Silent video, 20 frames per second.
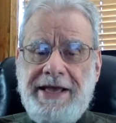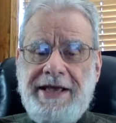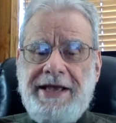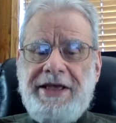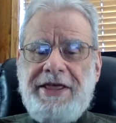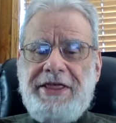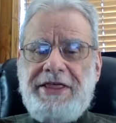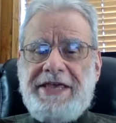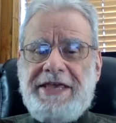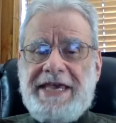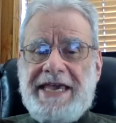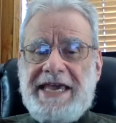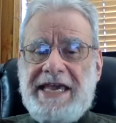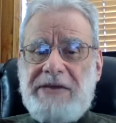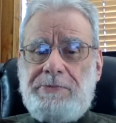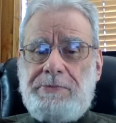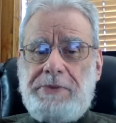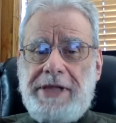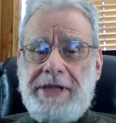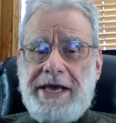The
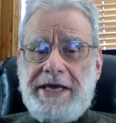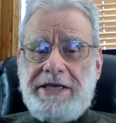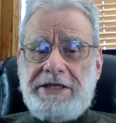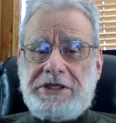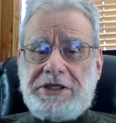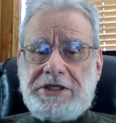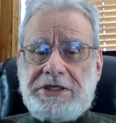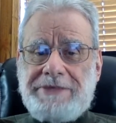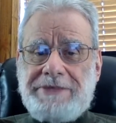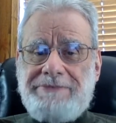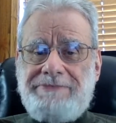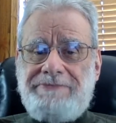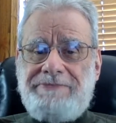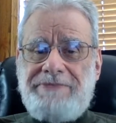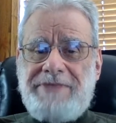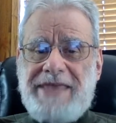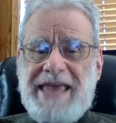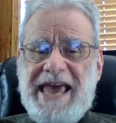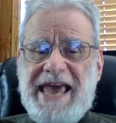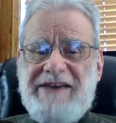inked plates
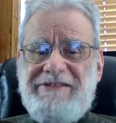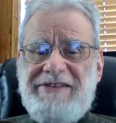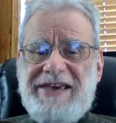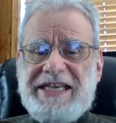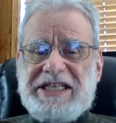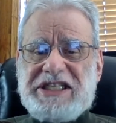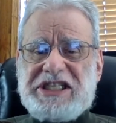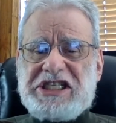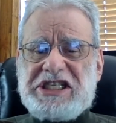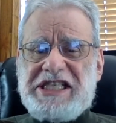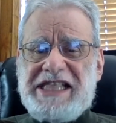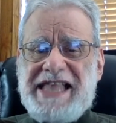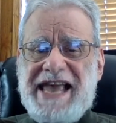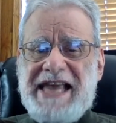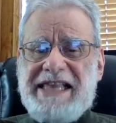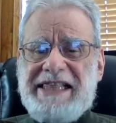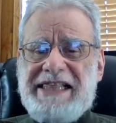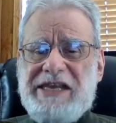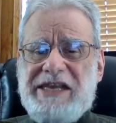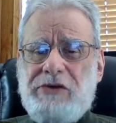have a
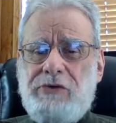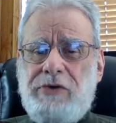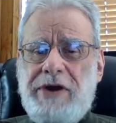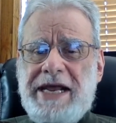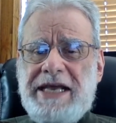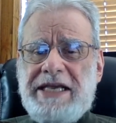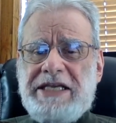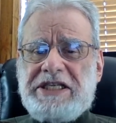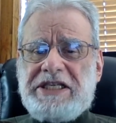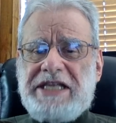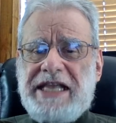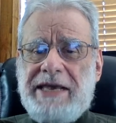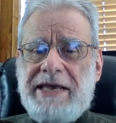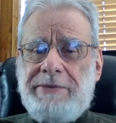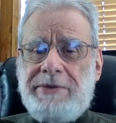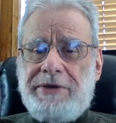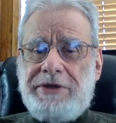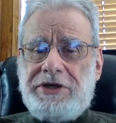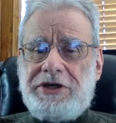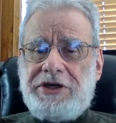slightly raised
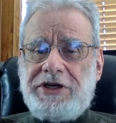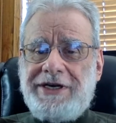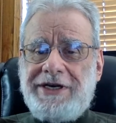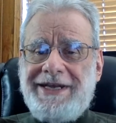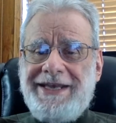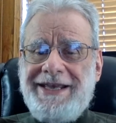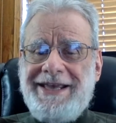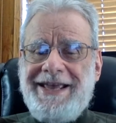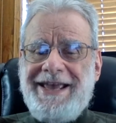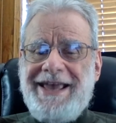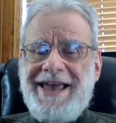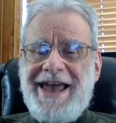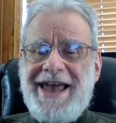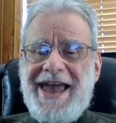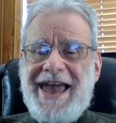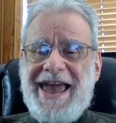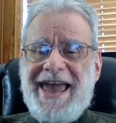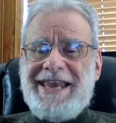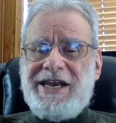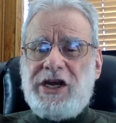image
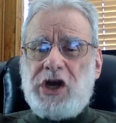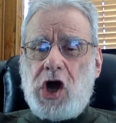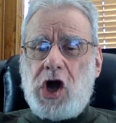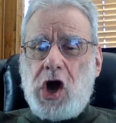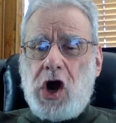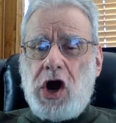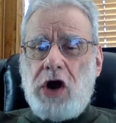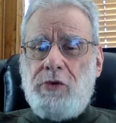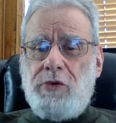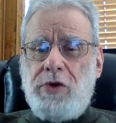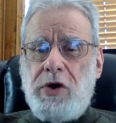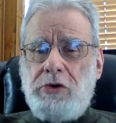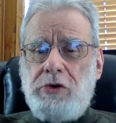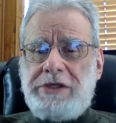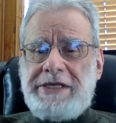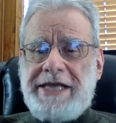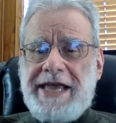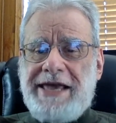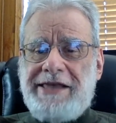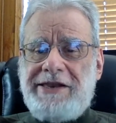and are
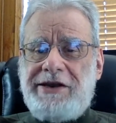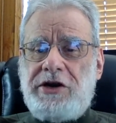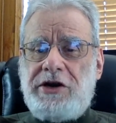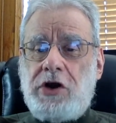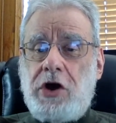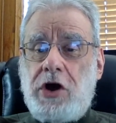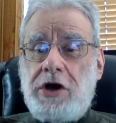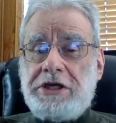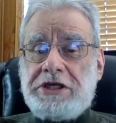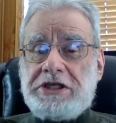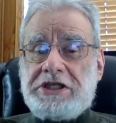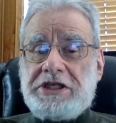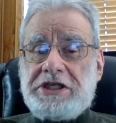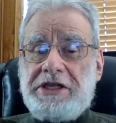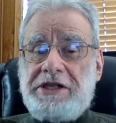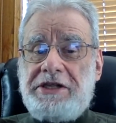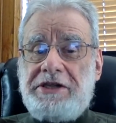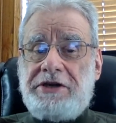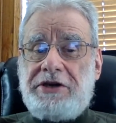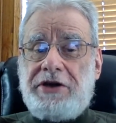rotated on a
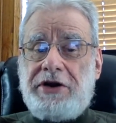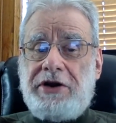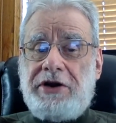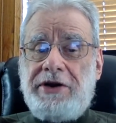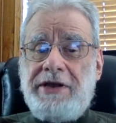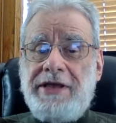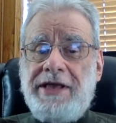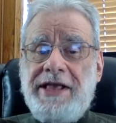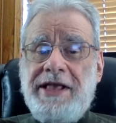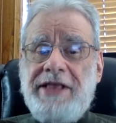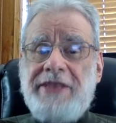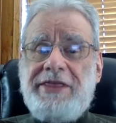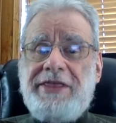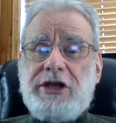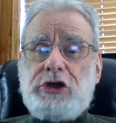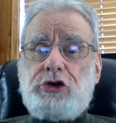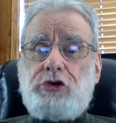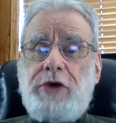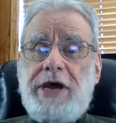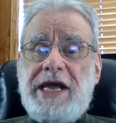cylinder that
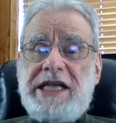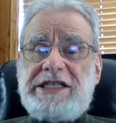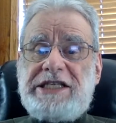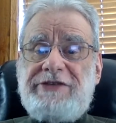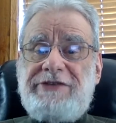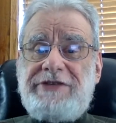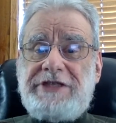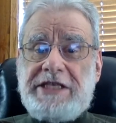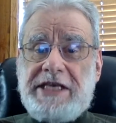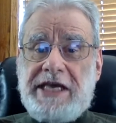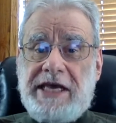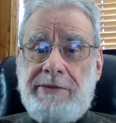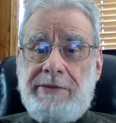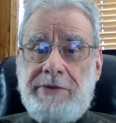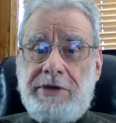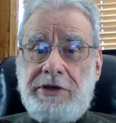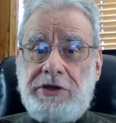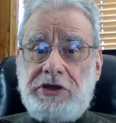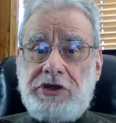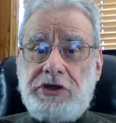transfers the
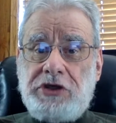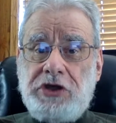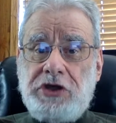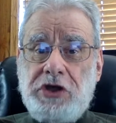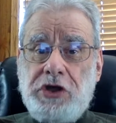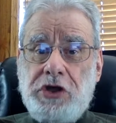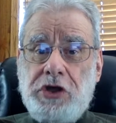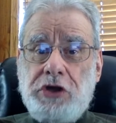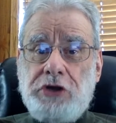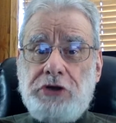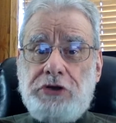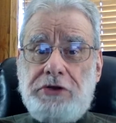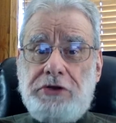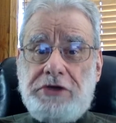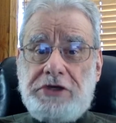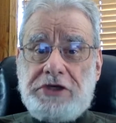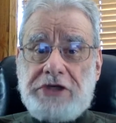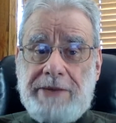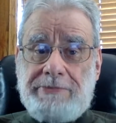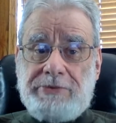image to the
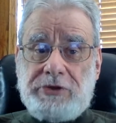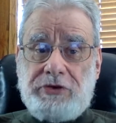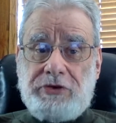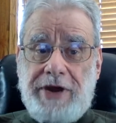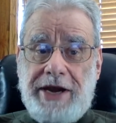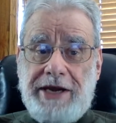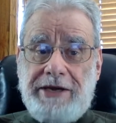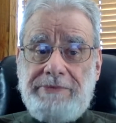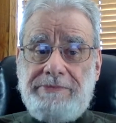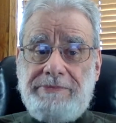substrate.